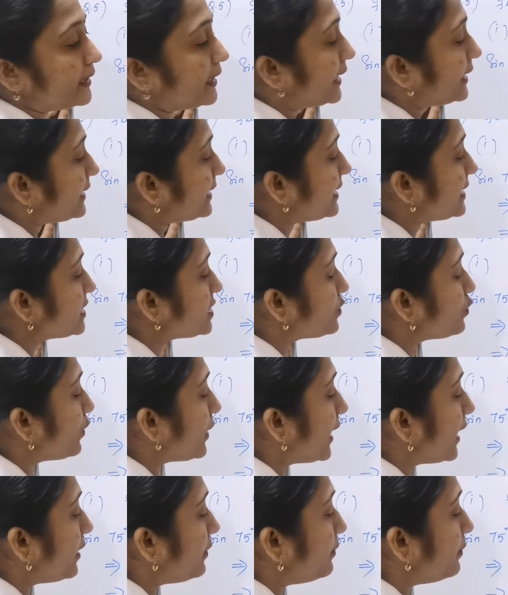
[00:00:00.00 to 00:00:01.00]
That is
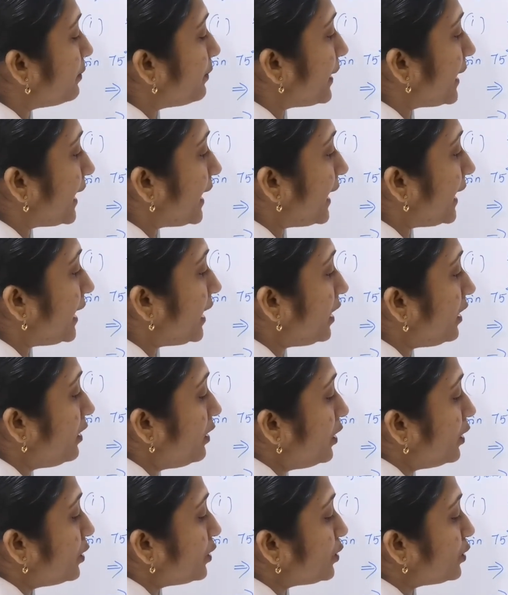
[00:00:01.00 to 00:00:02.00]
1 by
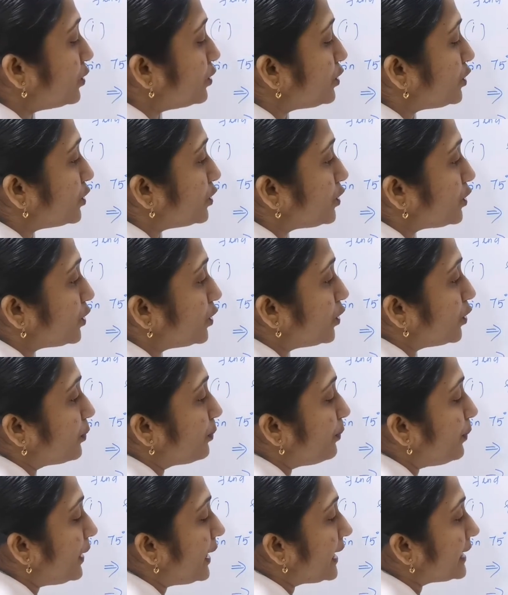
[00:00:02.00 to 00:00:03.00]
root
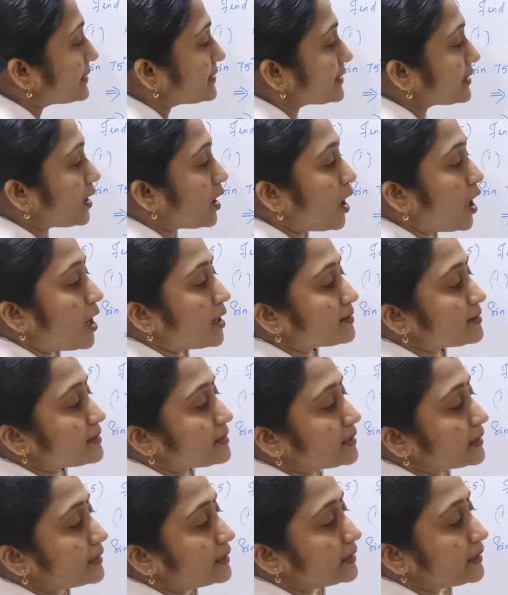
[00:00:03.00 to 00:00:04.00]
2 plus cos
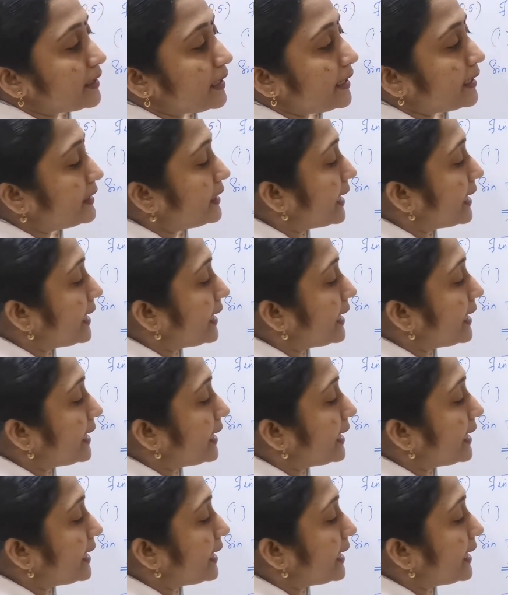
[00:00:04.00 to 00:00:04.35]
30,